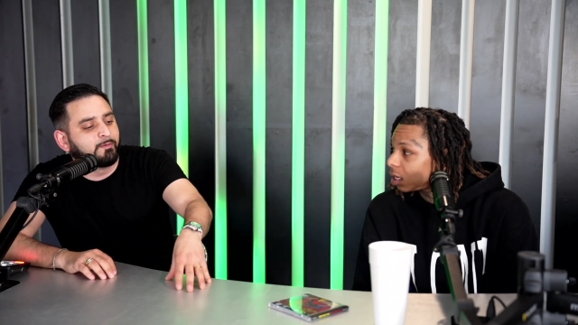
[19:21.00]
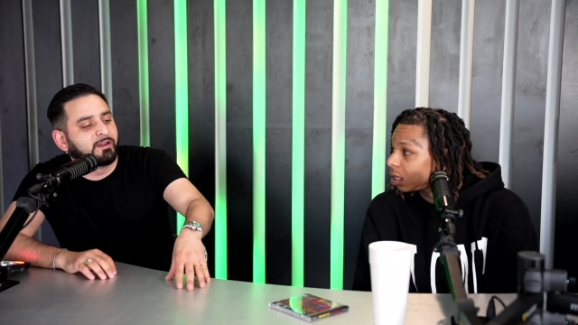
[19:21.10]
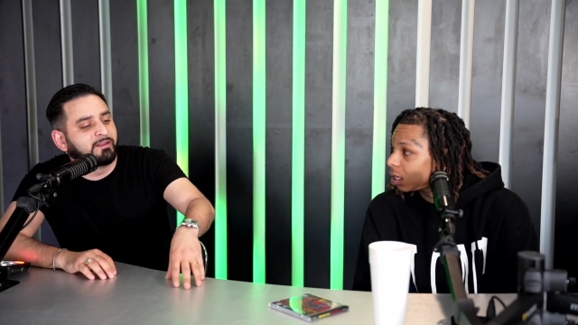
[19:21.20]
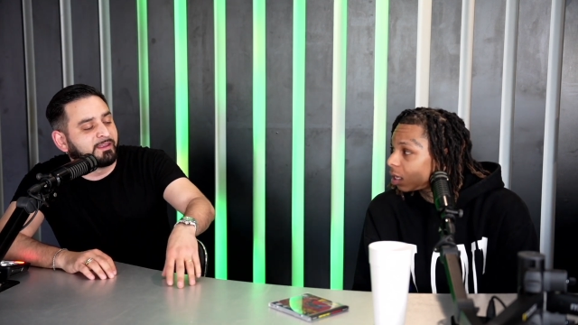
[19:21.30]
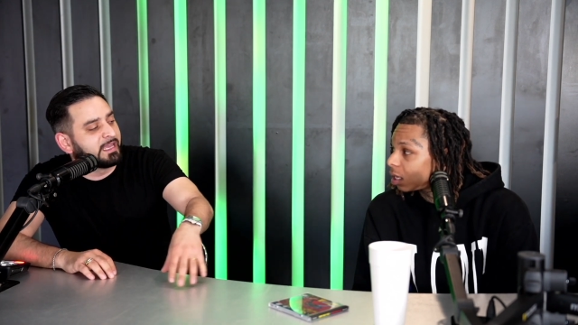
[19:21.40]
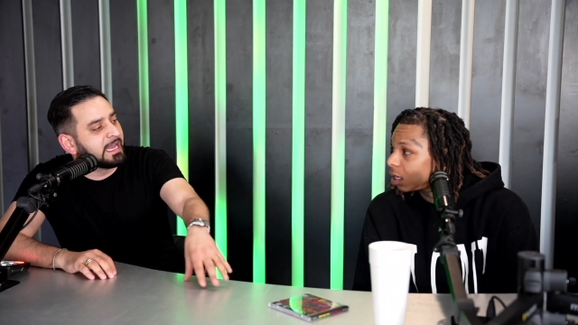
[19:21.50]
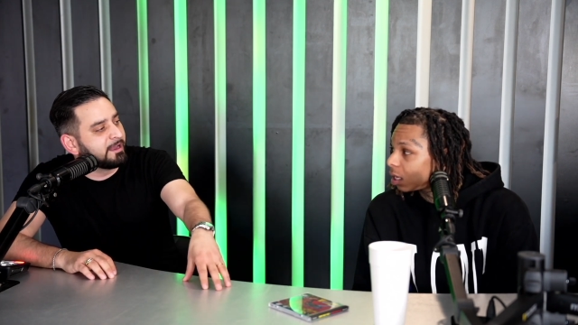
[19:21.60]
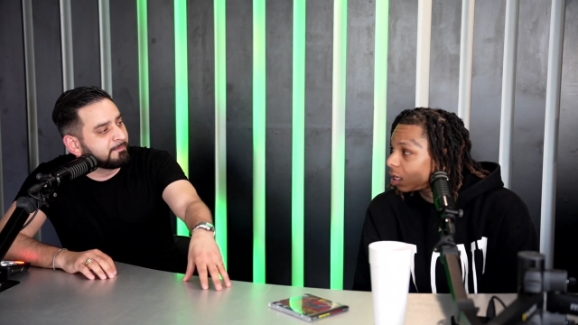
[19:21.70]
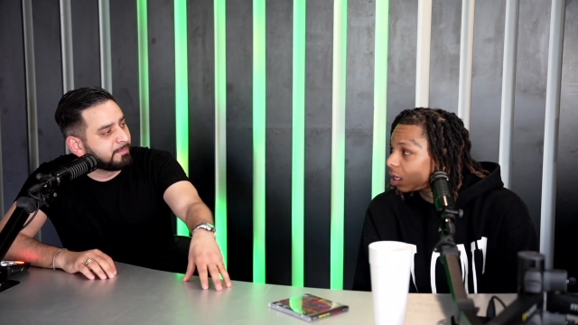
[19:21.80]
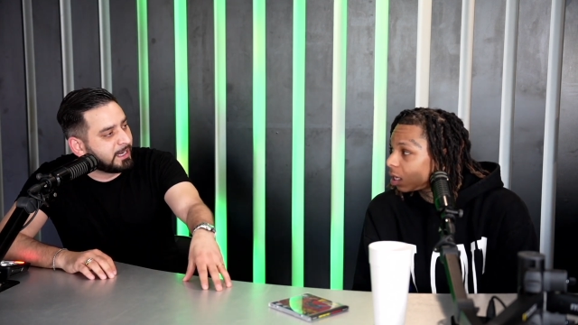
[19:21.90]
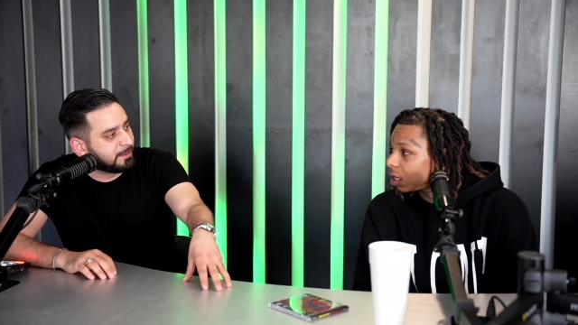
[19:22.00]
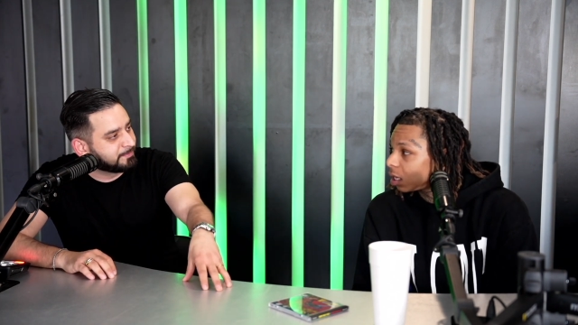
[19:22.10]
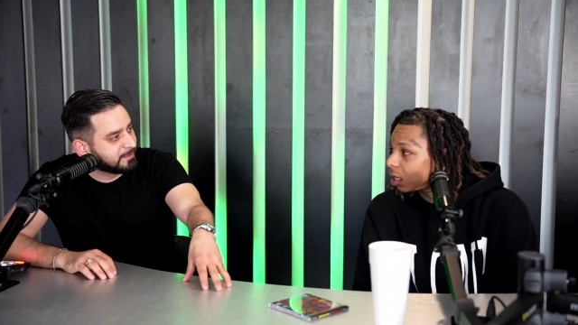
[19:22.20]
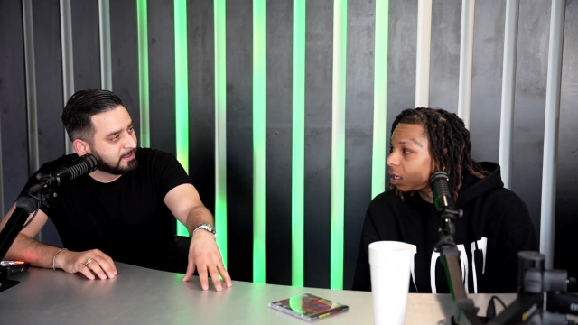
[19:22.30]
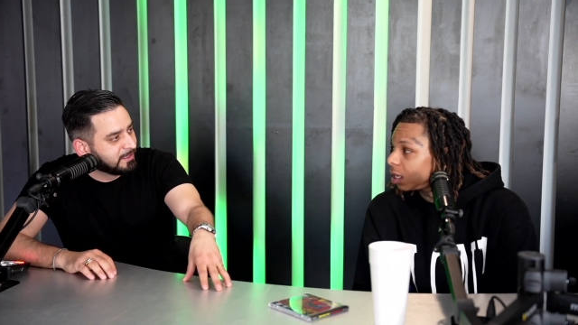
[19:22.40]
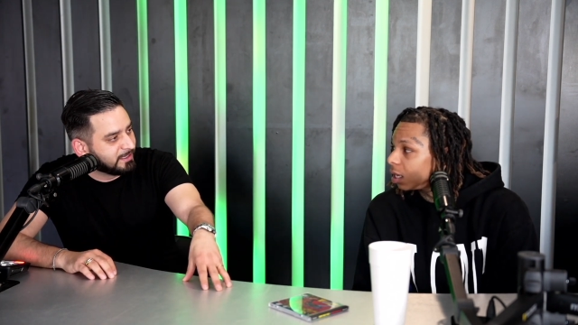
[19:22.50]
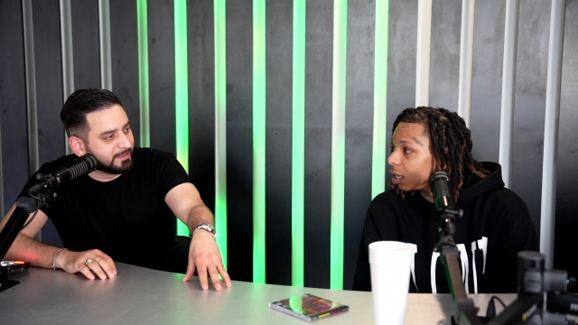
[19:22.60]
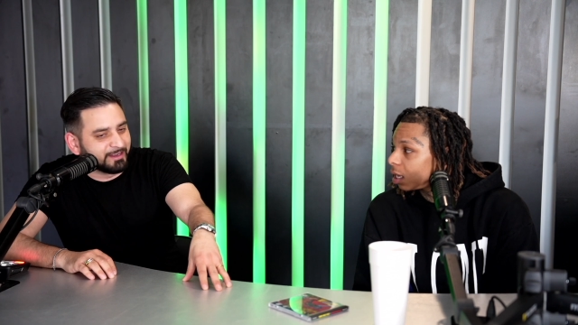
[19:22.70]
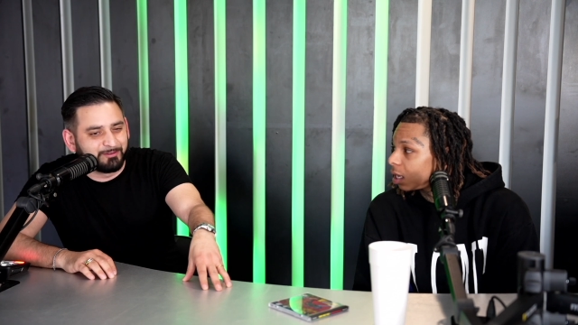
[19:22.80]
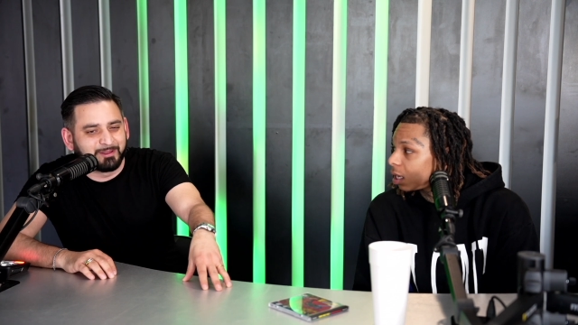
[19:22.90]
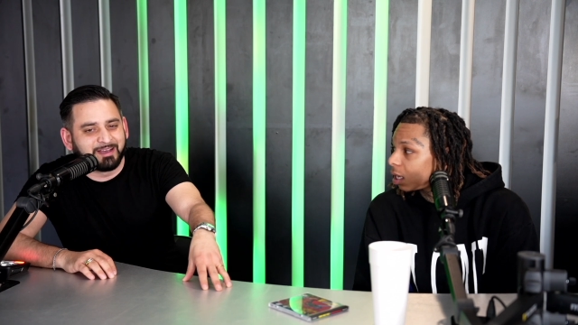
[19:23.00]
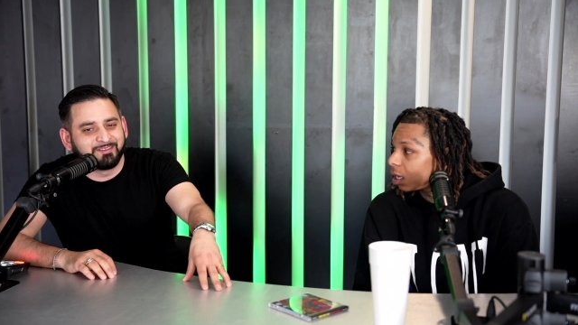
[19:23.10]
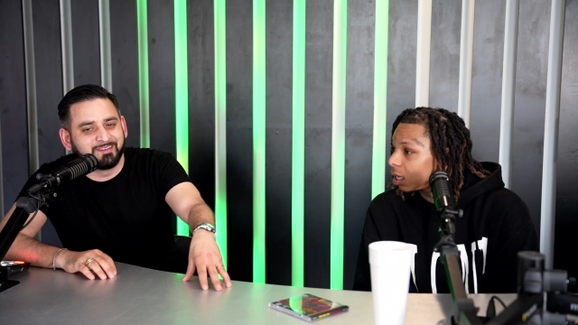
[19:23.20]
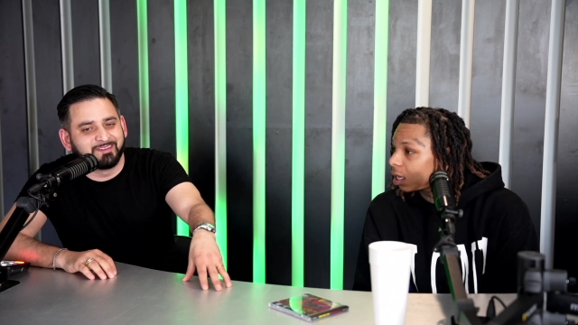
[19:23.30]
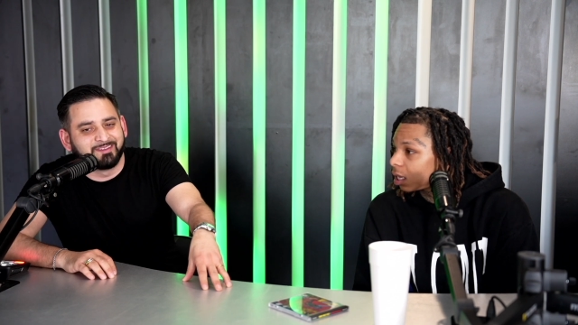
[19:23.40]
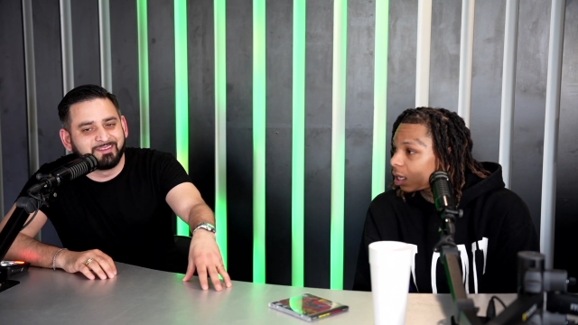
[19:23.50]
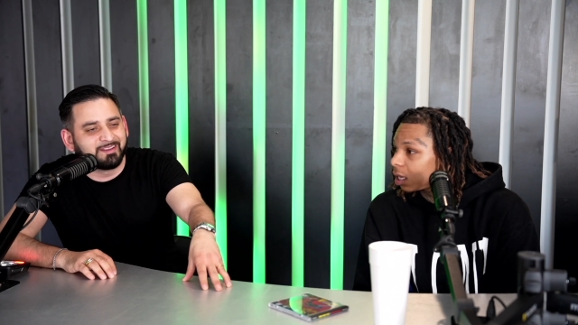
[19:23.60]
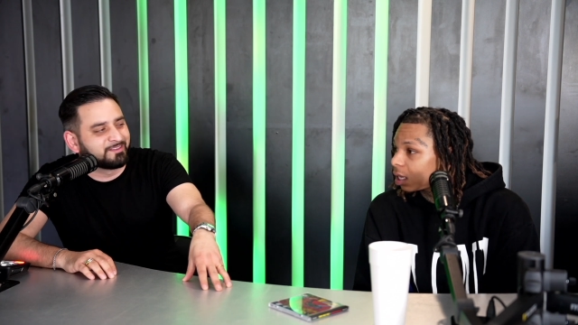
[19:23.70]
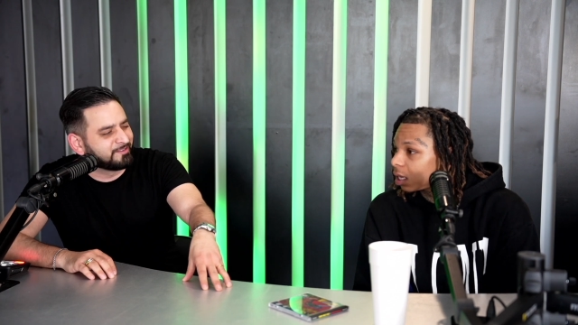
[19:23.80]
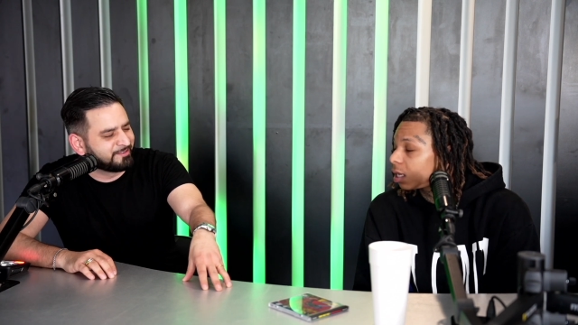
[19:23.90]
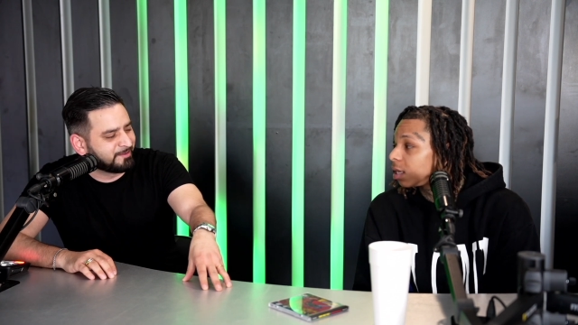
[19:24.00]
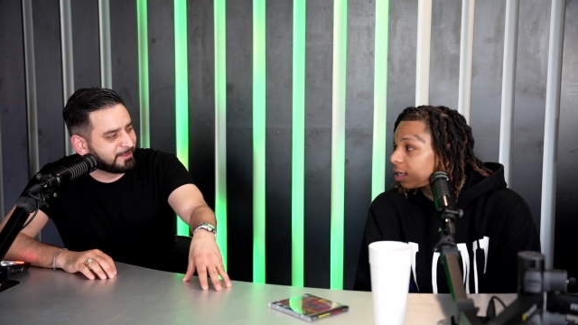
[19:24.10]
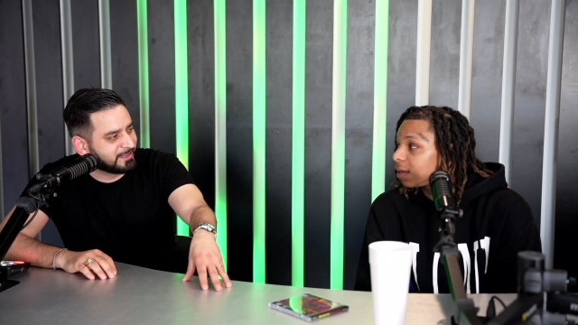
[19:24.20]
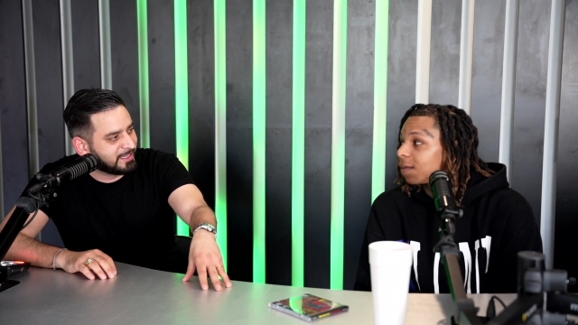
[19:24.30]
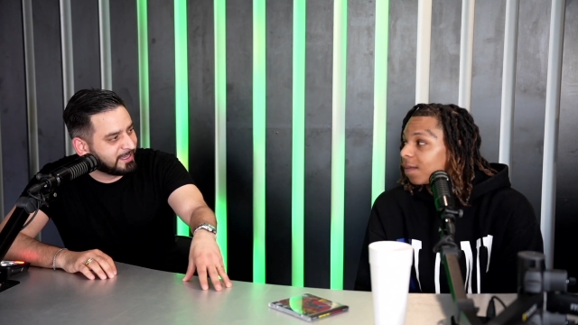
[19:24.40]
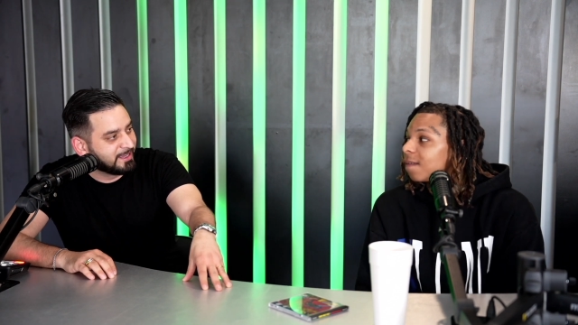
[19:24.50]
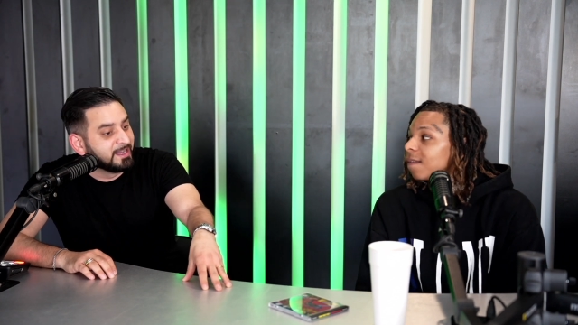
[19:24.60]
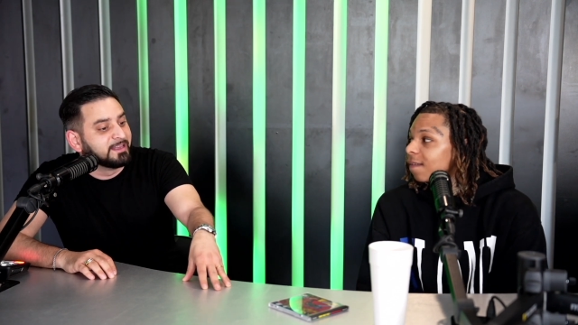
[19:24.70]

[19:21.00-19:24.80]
Speaker 1: when the game popped yeah. in like 2006 or something like that.